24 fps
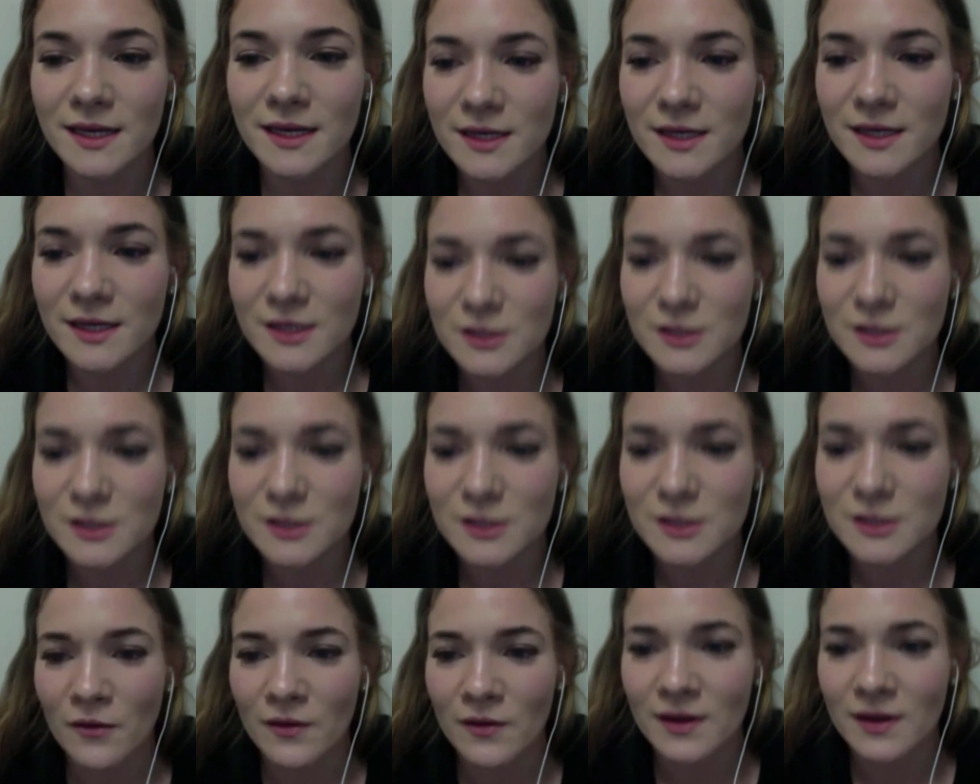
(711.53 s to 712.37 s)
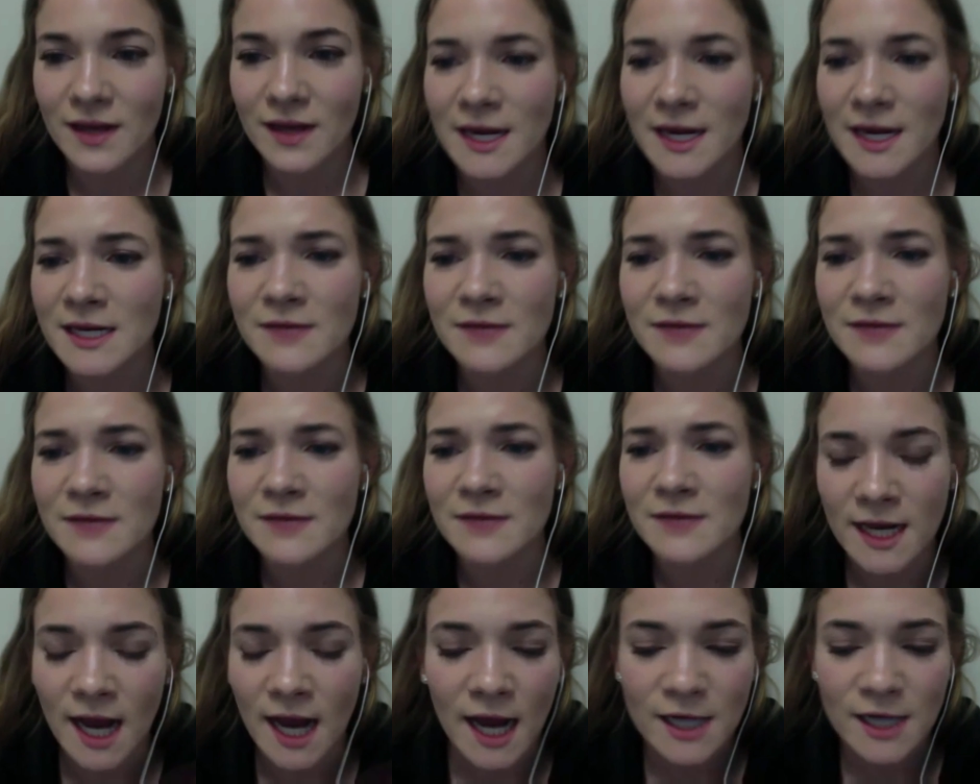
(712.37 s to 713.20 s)
So, and even
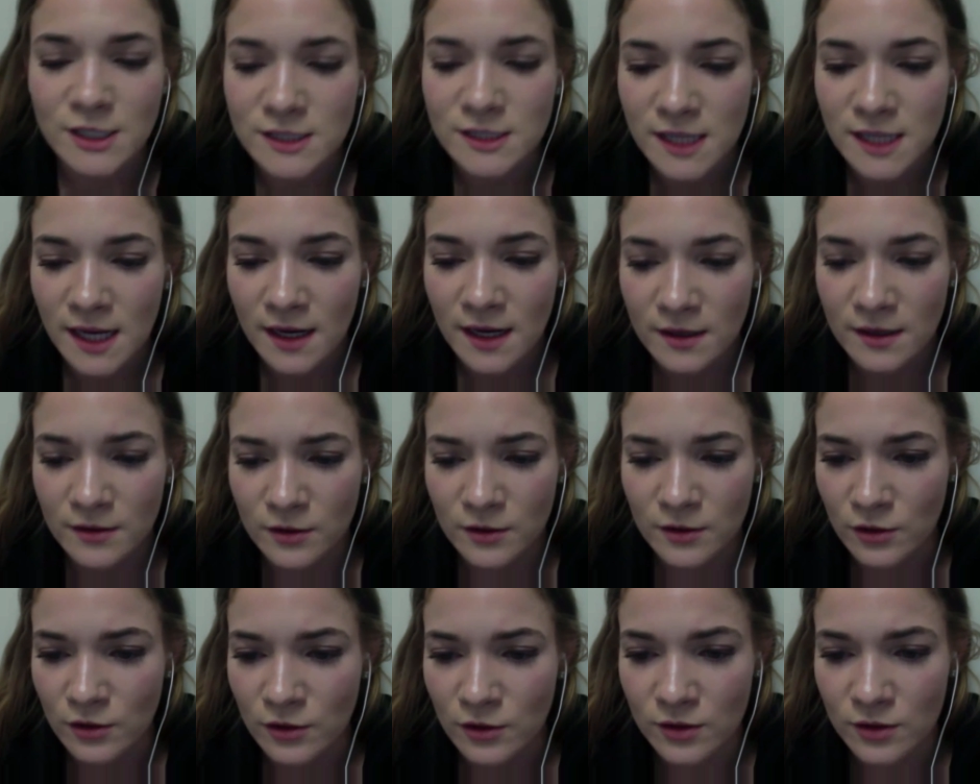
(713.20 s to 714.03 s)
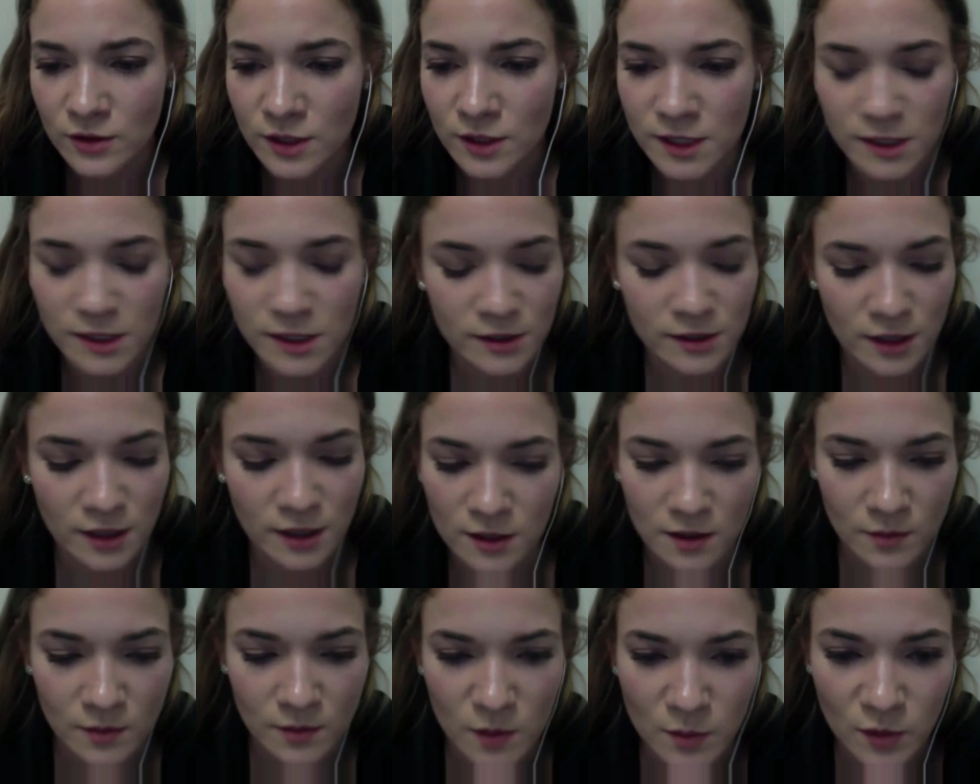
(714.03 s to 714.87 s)
like I just had a girl a year younger
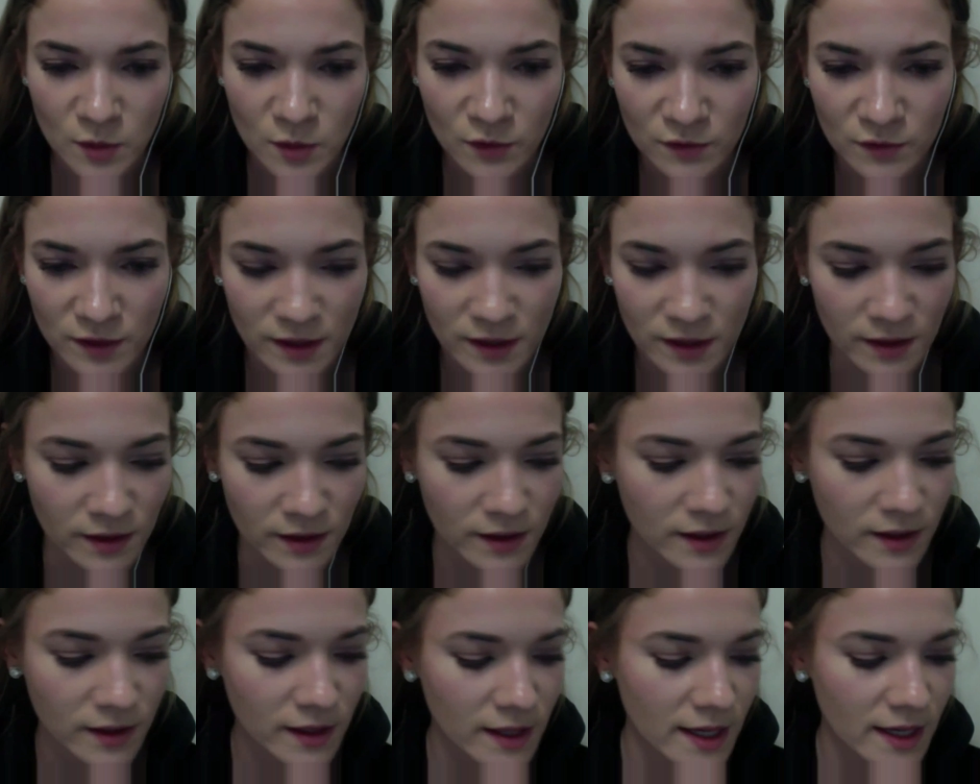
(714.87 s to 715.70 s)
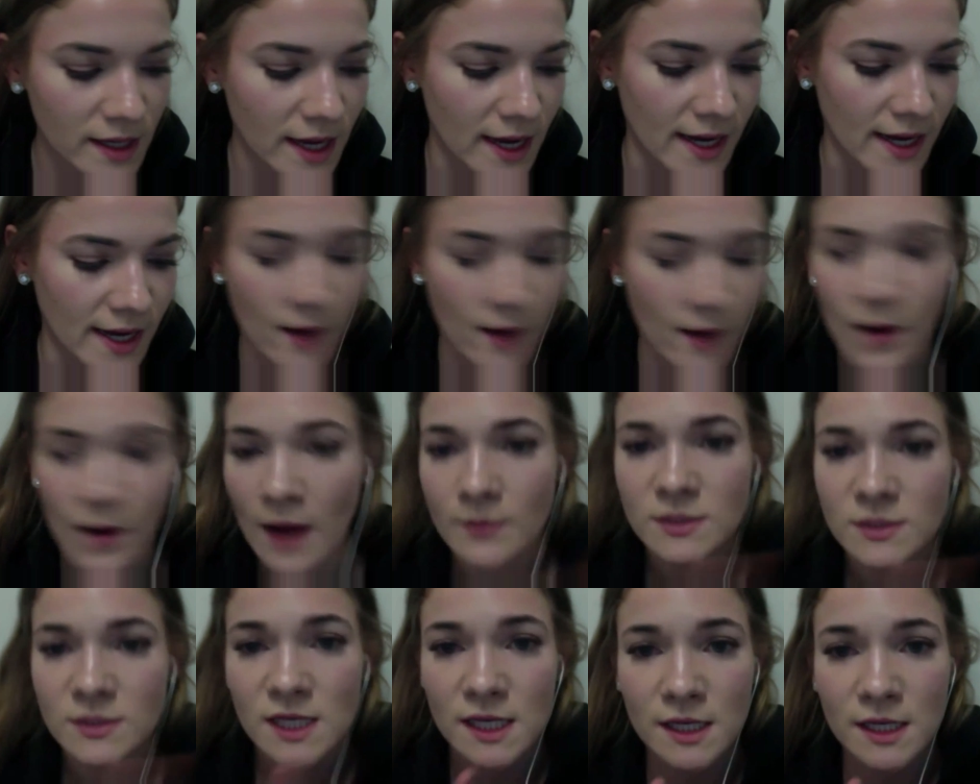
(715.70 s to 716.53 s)
than me move here, and now
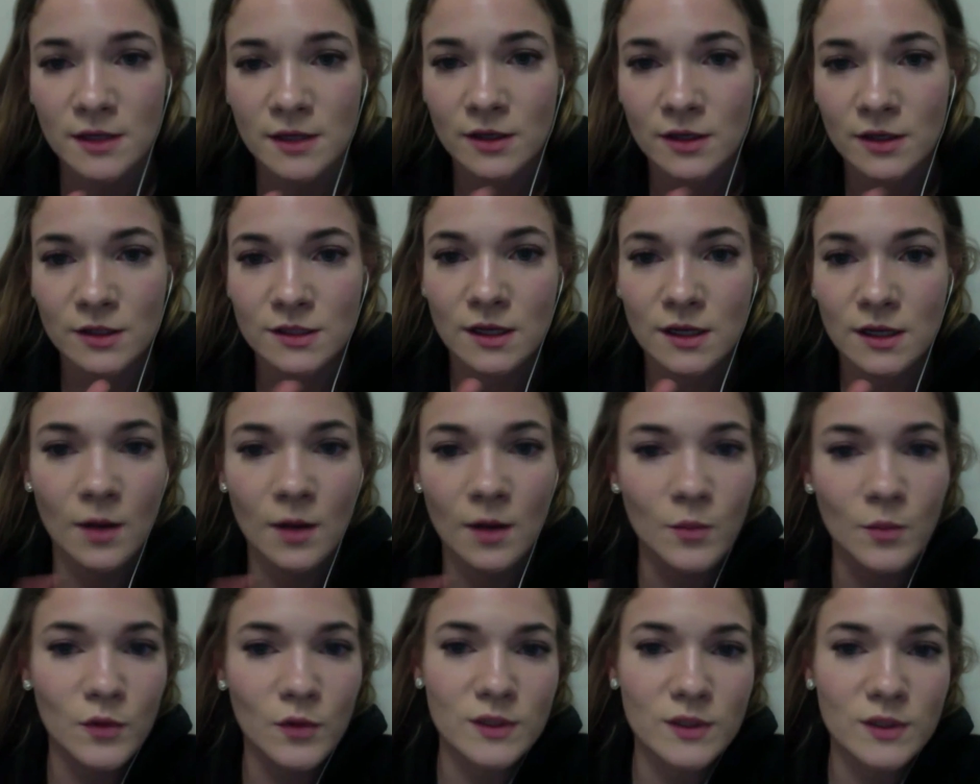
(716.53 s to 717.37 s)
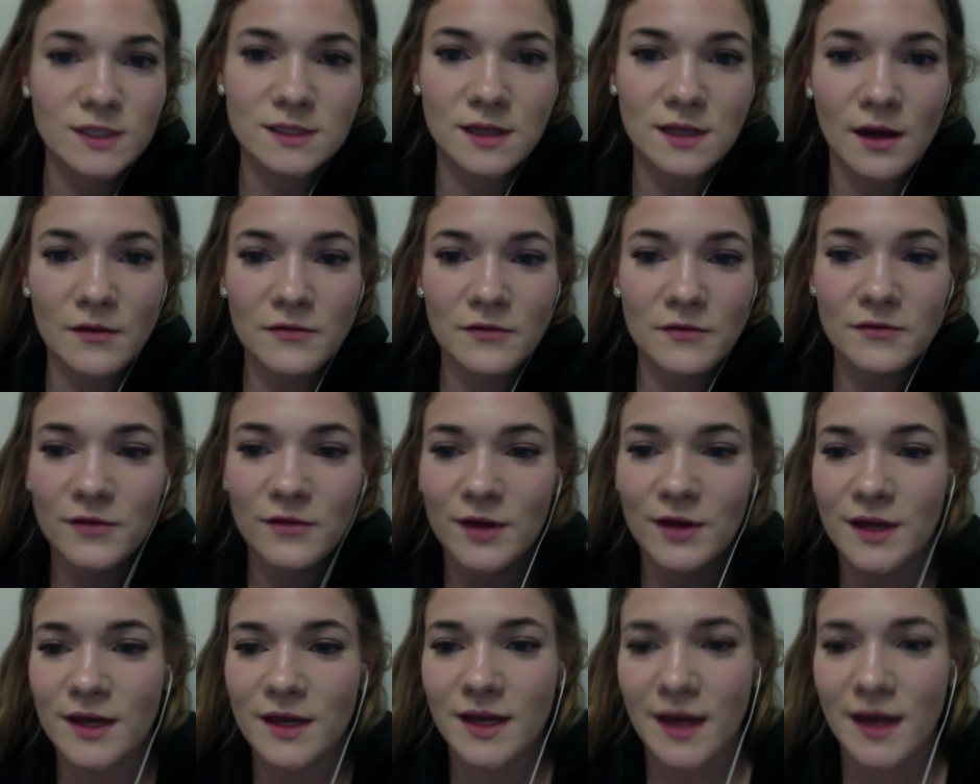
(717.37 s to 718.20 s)
I'm setting her up with stuff.
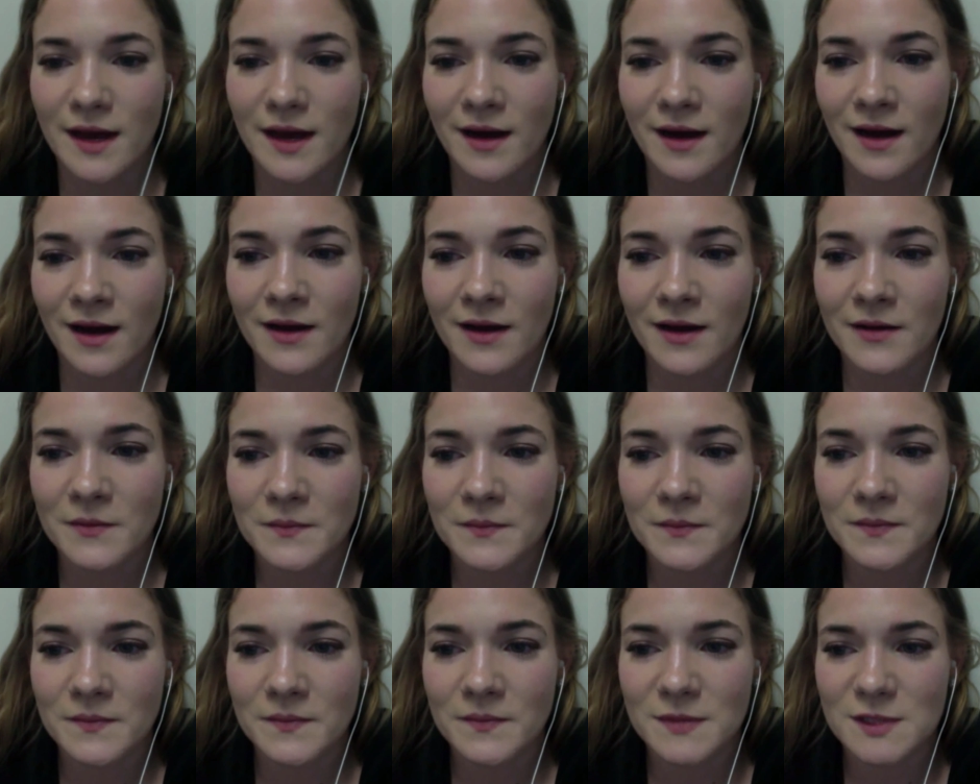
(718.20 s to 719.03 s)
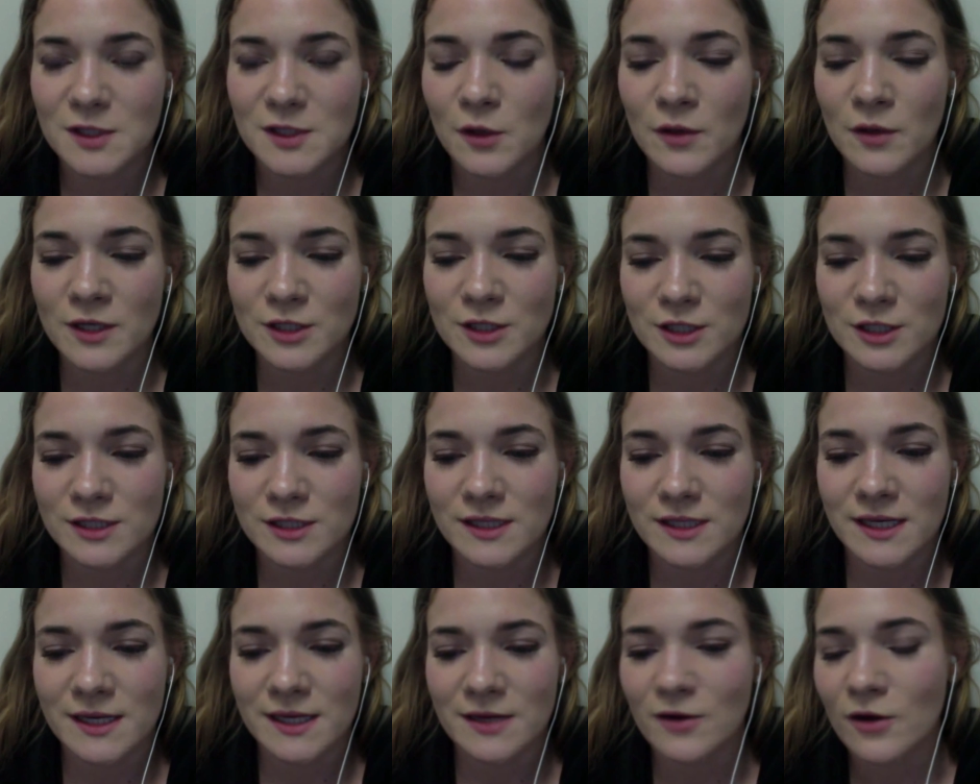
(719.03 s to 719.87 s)
So it just
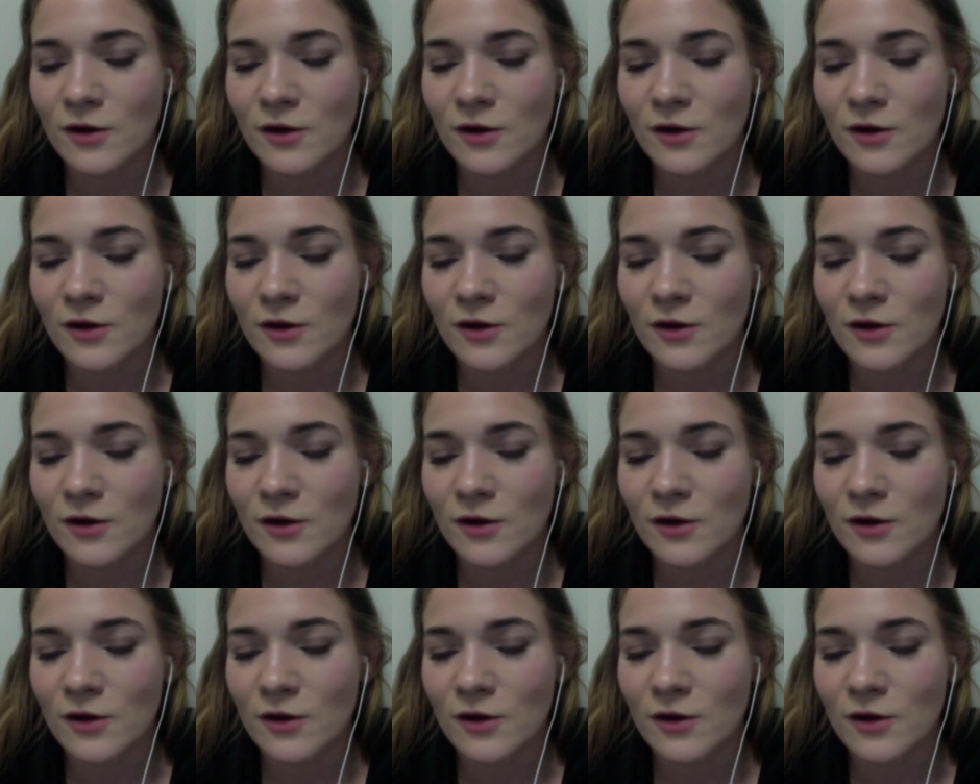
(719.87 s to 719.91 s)
like, it all